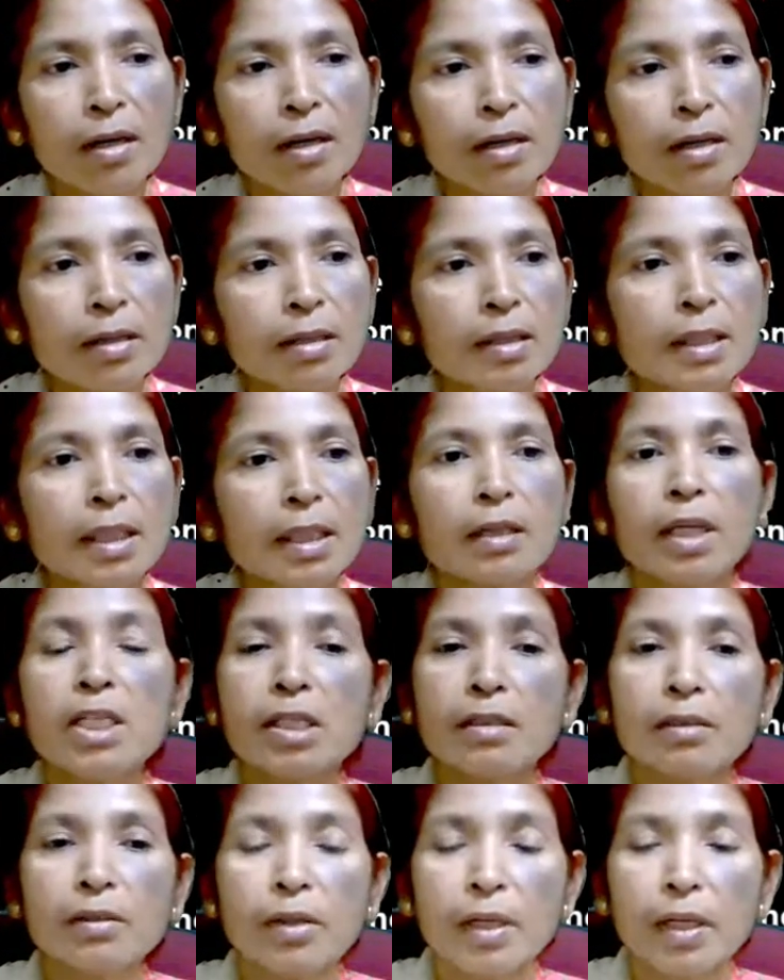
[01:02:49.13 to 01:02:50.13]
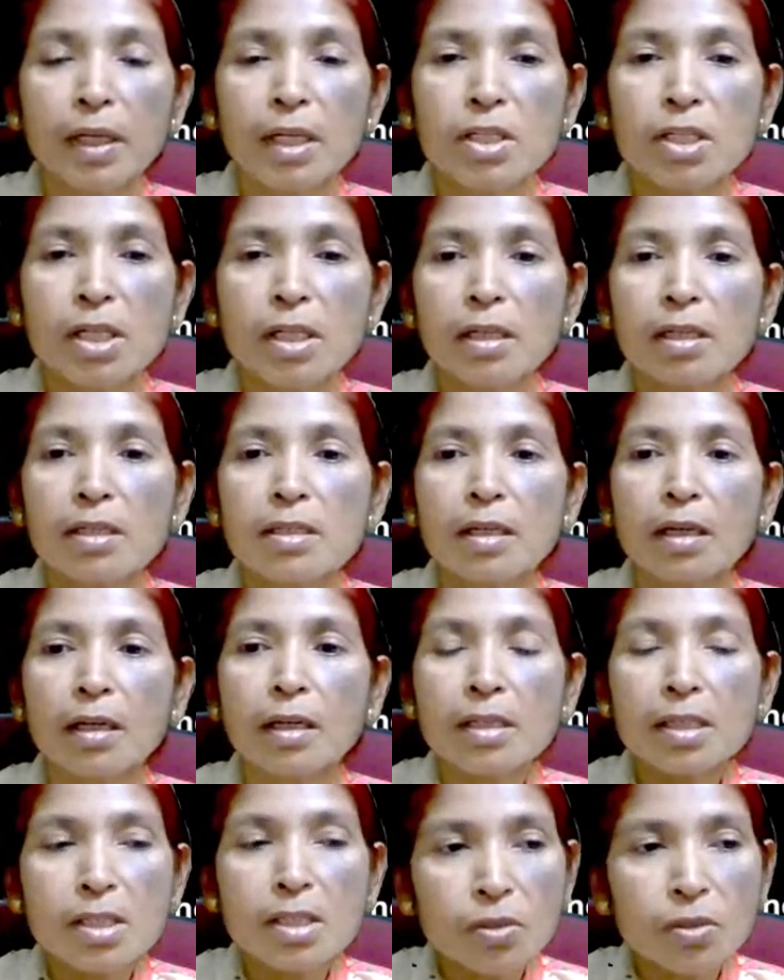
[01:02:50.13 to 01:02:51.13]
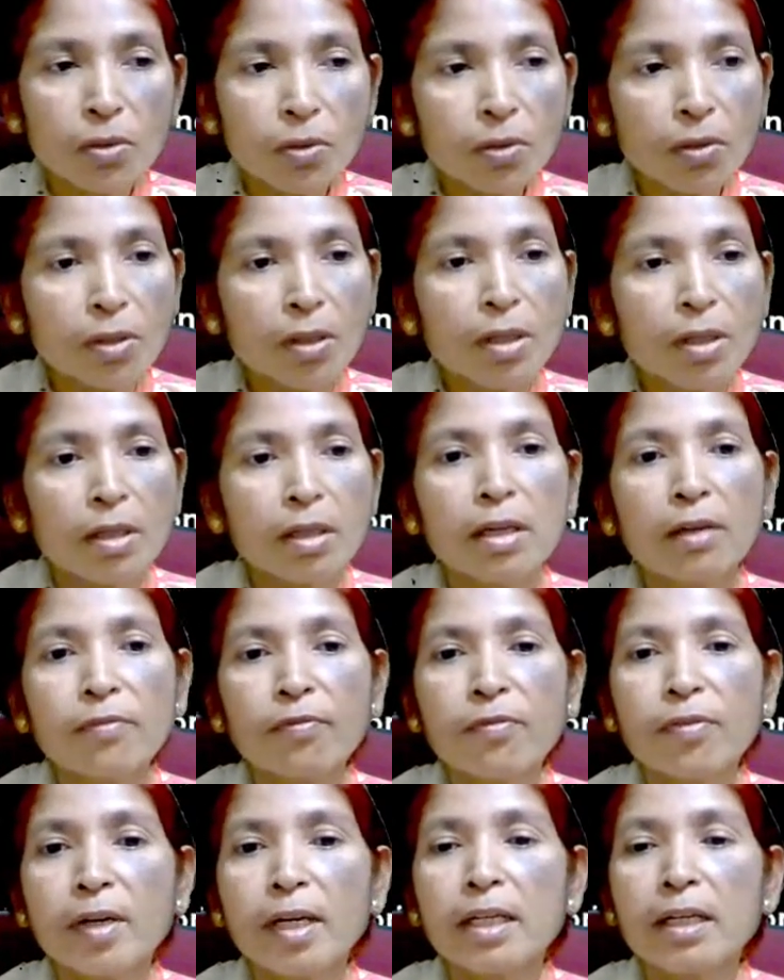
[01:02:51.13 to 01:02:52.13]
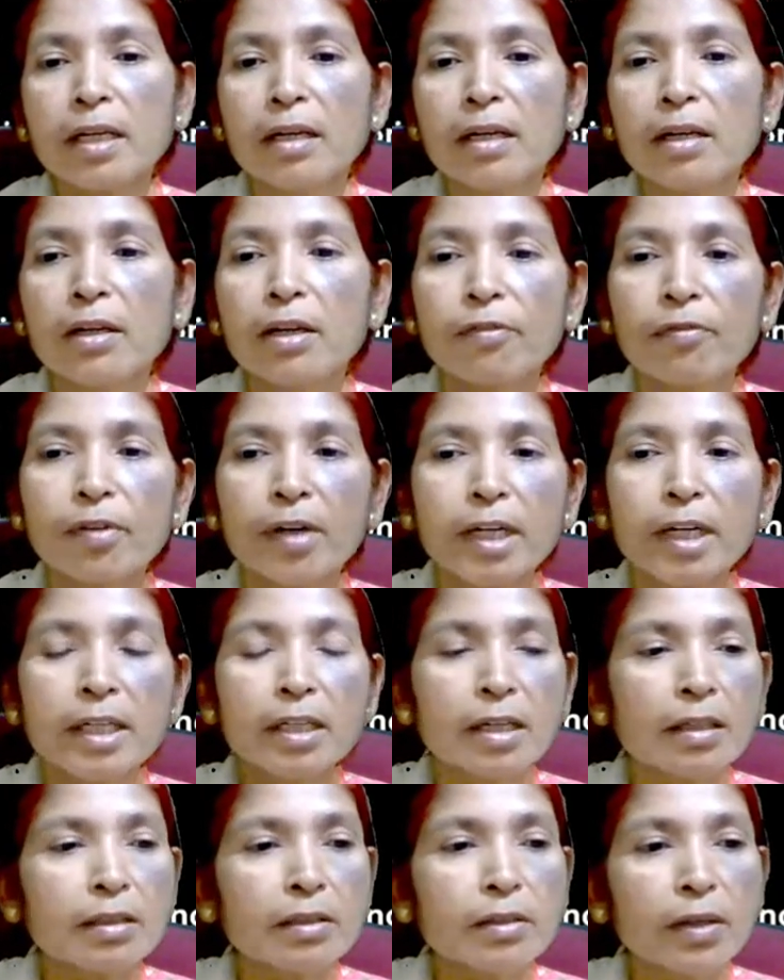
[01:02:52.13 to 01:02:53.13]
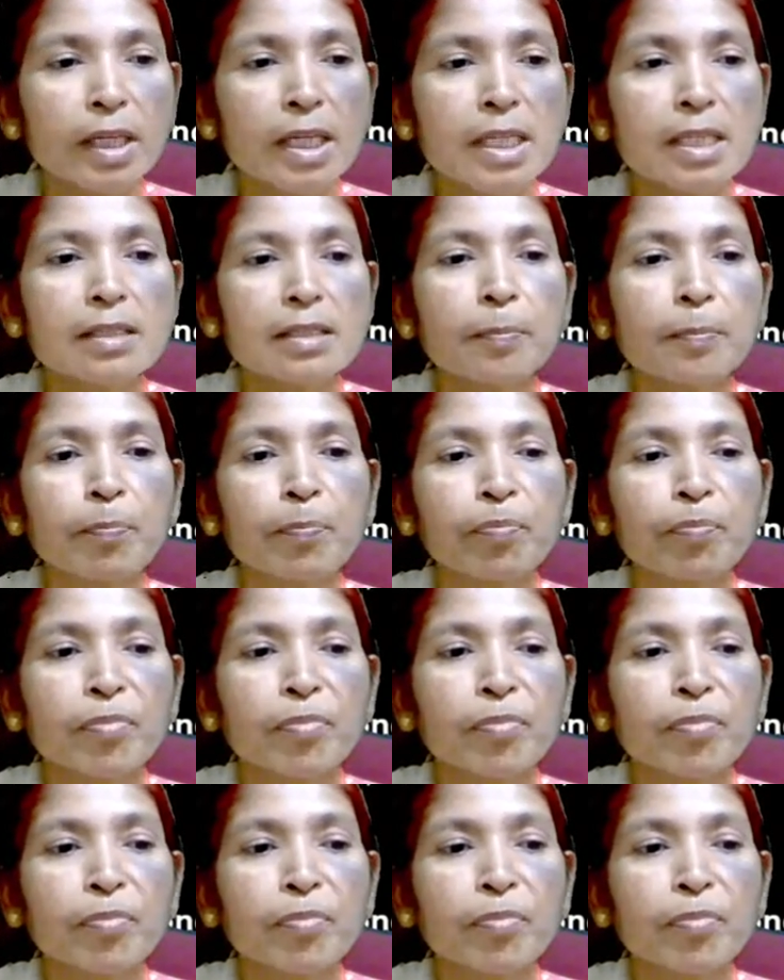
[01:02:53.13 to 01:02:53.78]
Religion is also different in different countries,